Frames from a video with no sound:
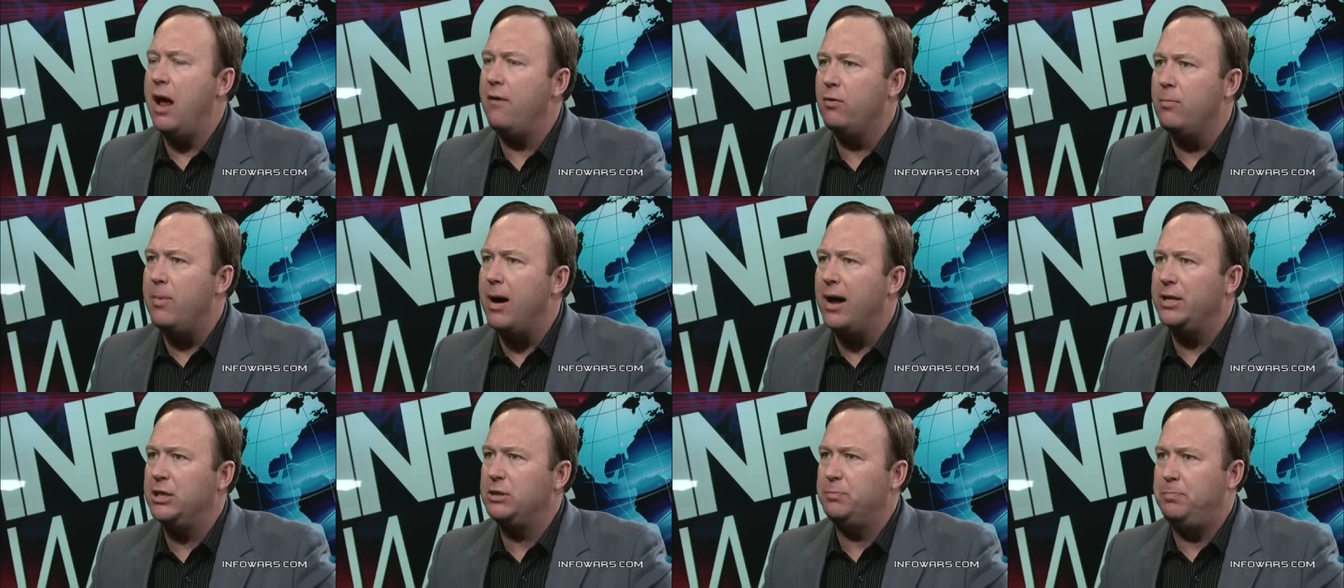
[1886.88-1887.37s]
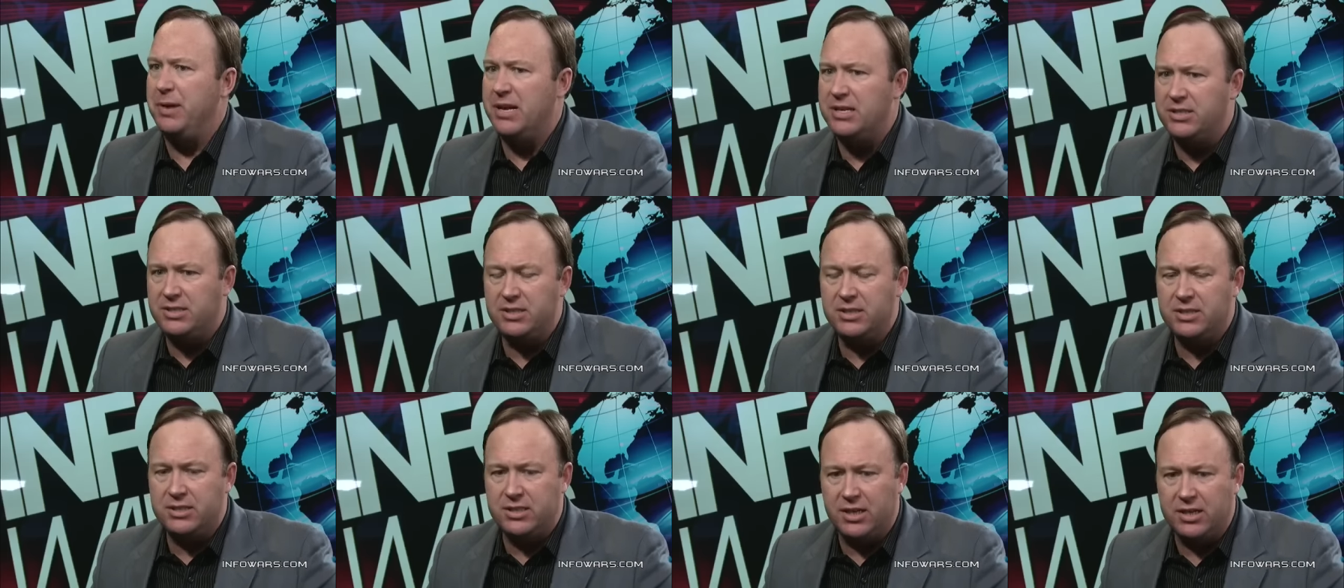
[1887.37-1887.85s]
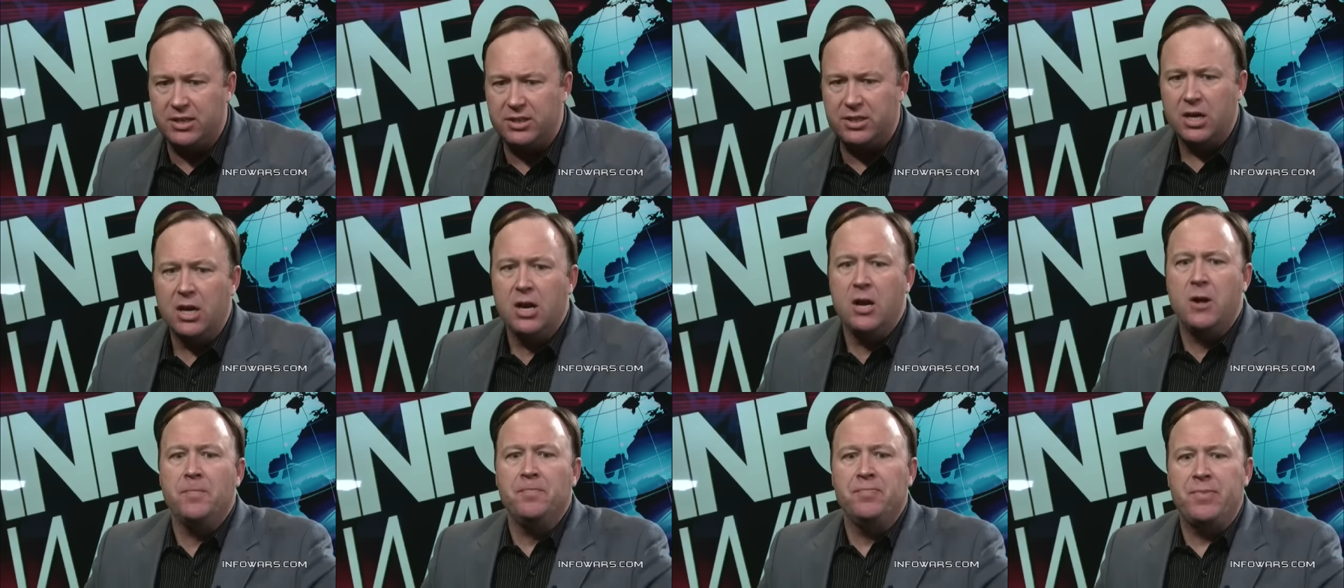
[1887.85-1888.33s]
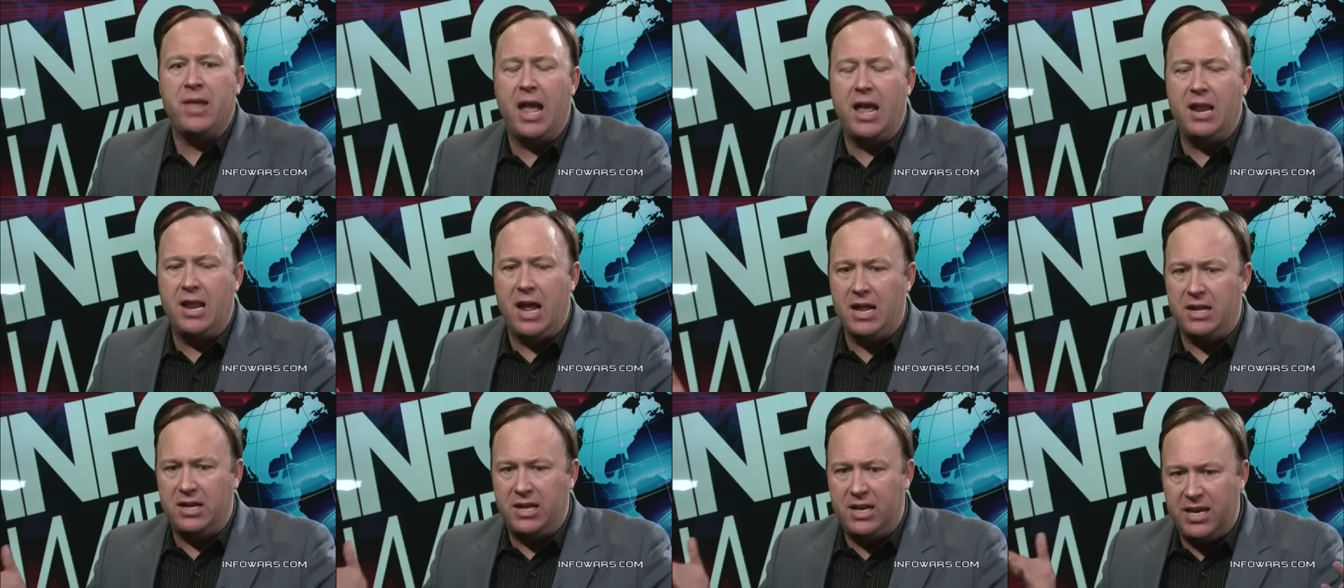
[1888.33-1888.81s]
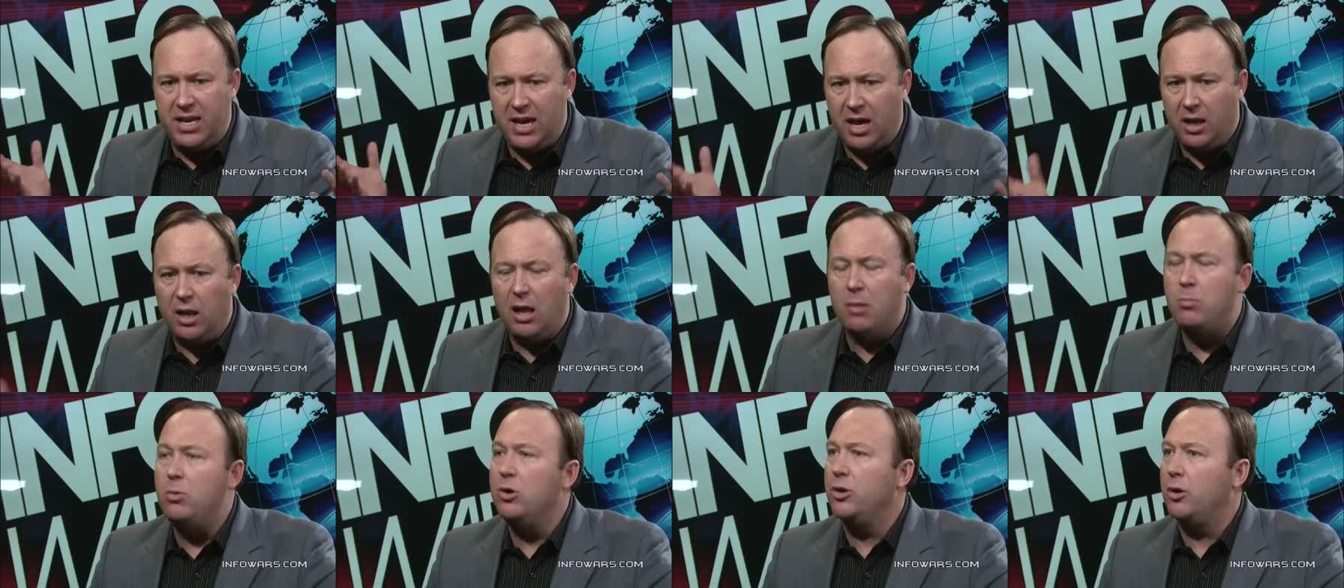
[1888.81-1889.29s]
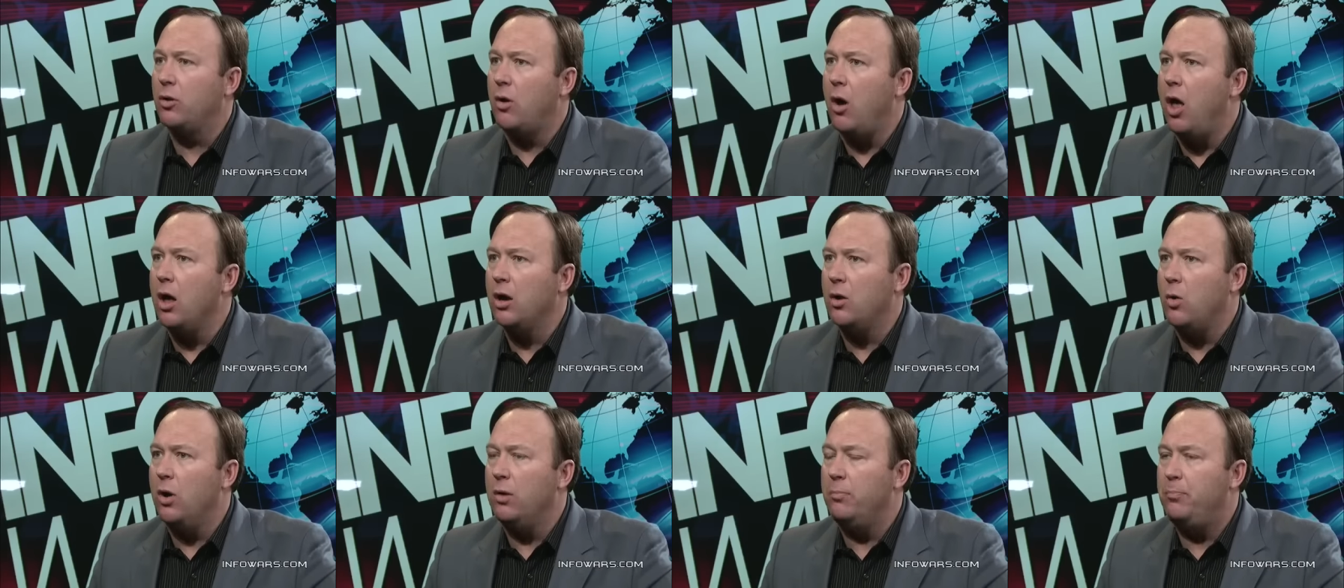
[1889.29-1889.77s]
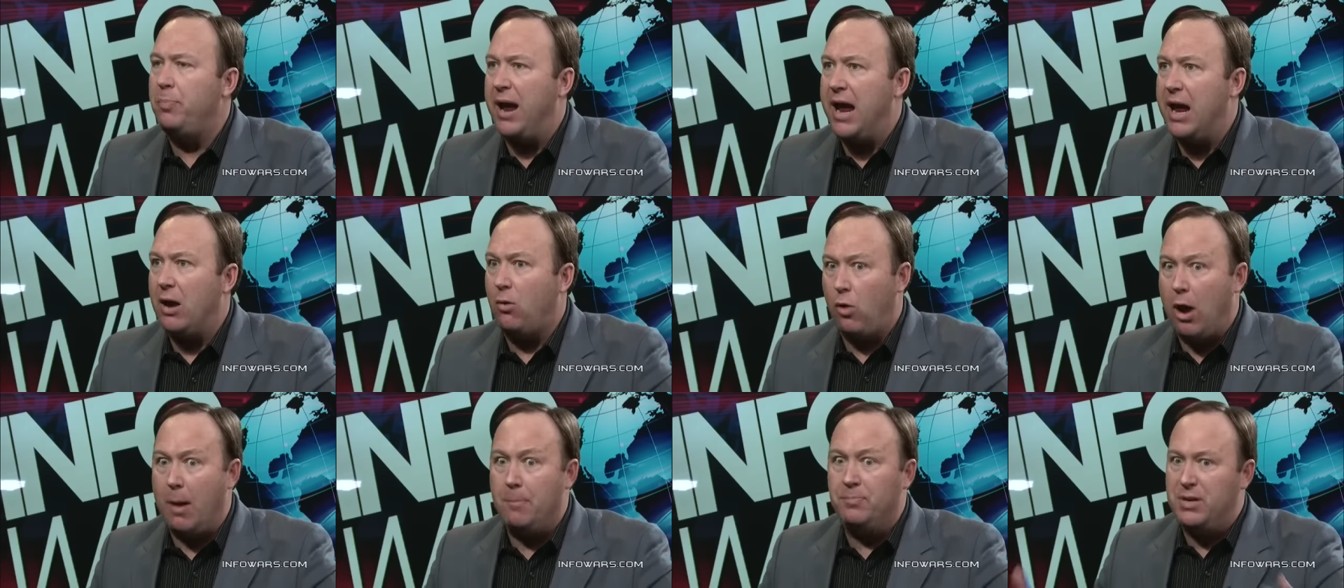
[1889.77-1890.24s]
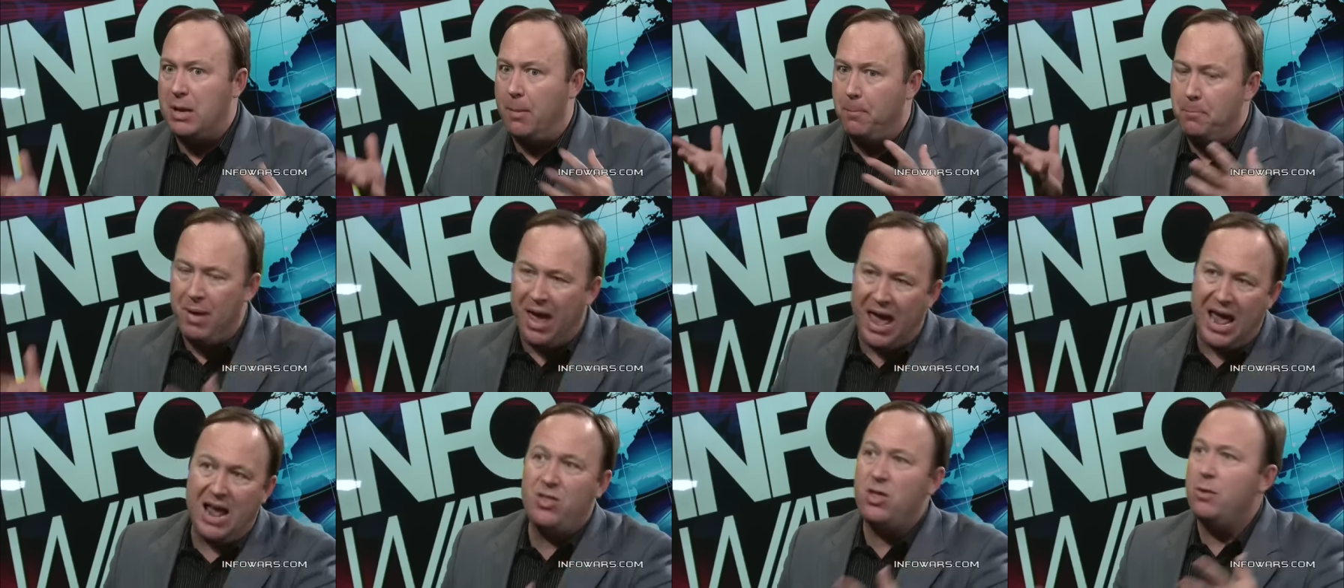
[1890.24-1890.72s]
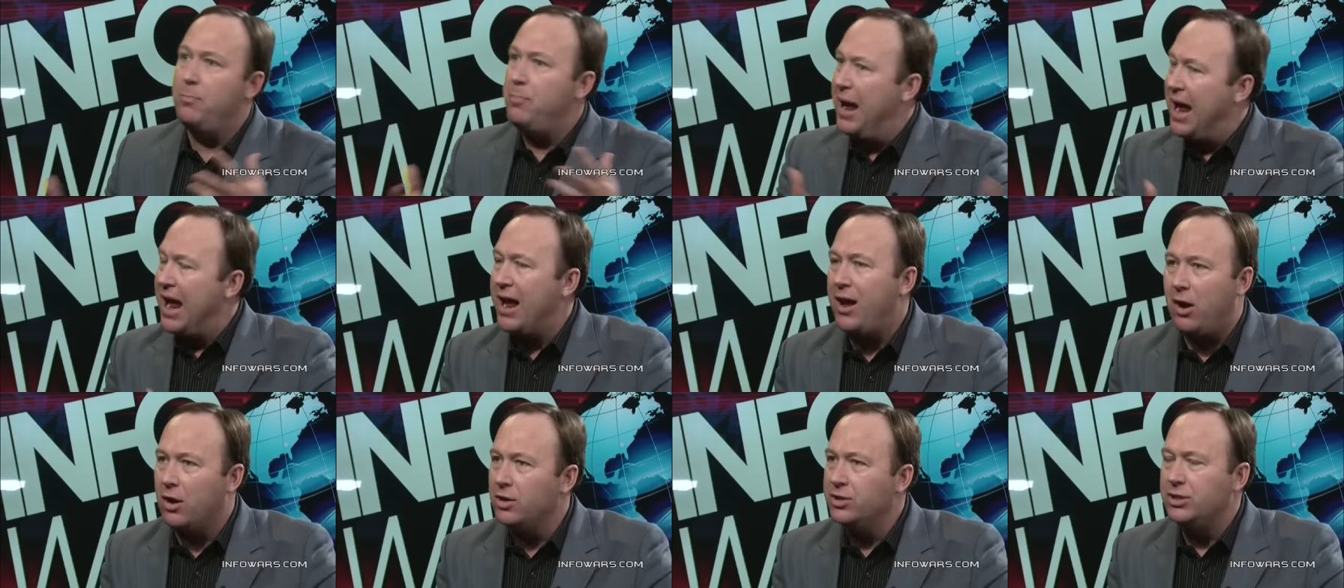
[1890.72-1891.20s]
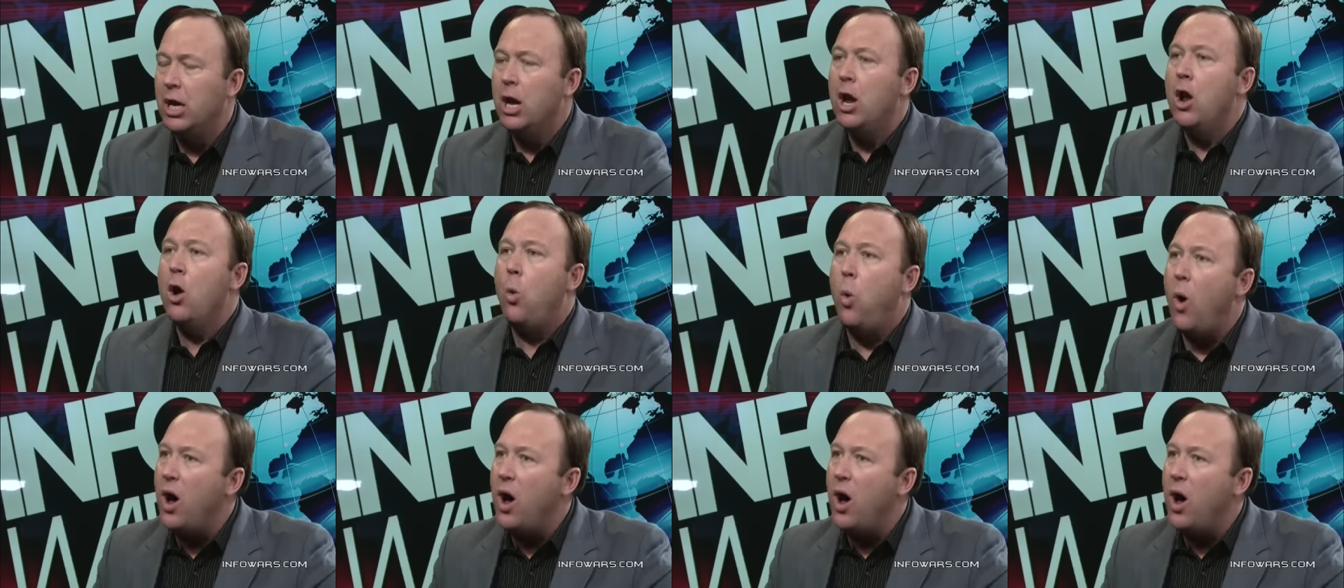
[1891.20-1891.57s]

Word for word: everybody's businesses and kill them when they're all going bankrupt to pay the bankers.